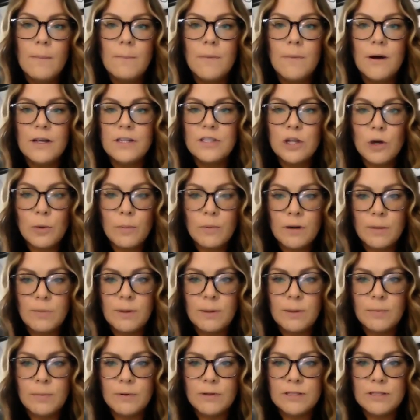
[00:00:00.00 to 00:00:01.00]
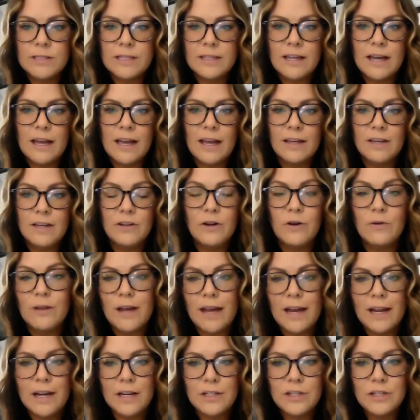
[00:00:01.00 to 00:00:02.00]
but so many people see that you know
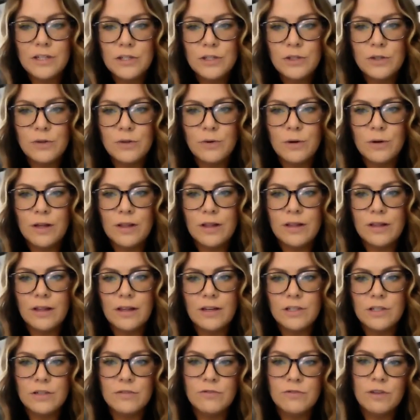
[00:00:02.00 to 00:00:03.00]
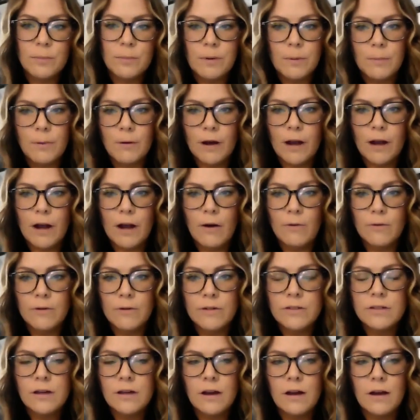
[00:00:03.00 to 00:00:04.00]
the age two and then they just flip them
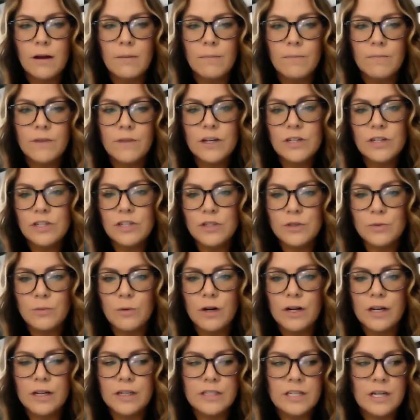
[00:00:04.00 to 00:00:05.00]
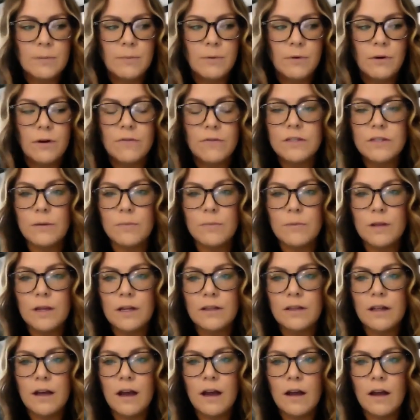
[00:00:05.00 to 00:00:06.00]
around um, that's just one example of
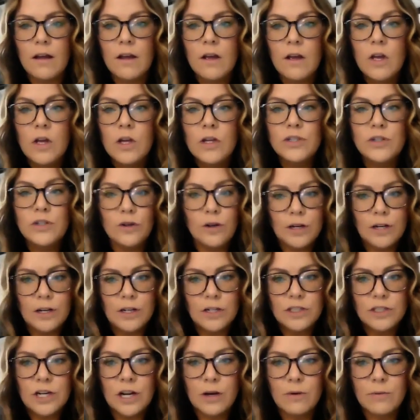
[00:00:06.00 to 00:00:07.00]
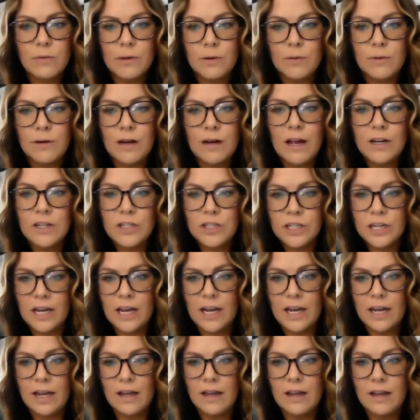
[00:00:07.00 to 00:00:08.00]
something that during a check we would
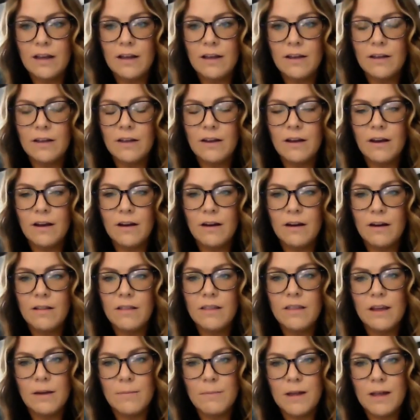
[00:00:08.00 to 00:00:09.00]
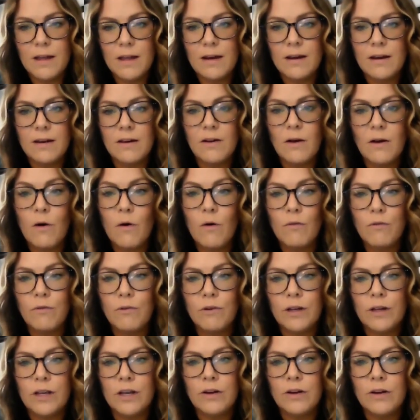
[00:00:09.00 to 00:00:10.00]
educate uh, them in and
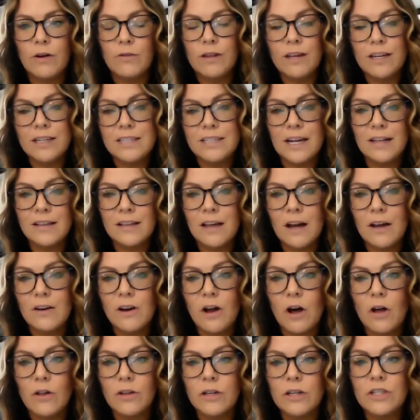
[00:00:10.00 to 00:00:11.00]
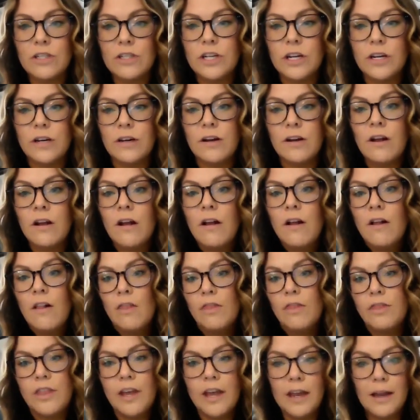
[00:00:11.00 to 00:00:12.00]
hopefully you know they take that knowledge and
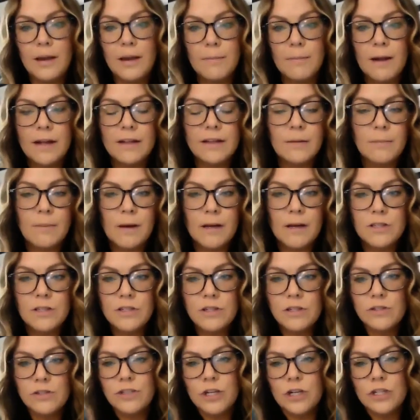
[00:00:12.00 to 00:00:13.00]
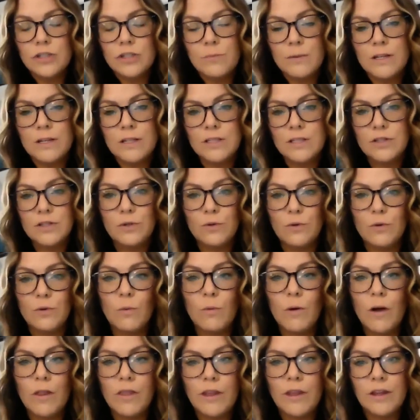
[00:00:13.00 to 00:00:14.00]
they make the best judgment to
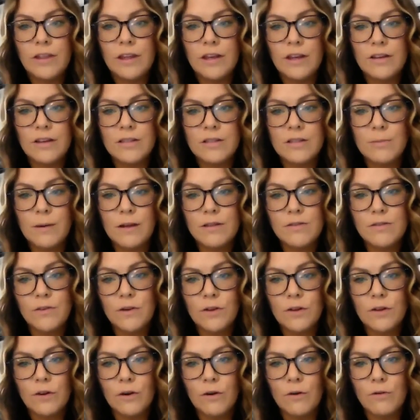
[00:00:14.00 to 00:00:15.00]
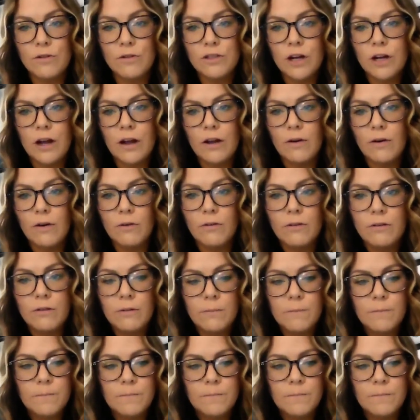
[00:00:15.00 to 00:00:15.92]
what they think is best for their own child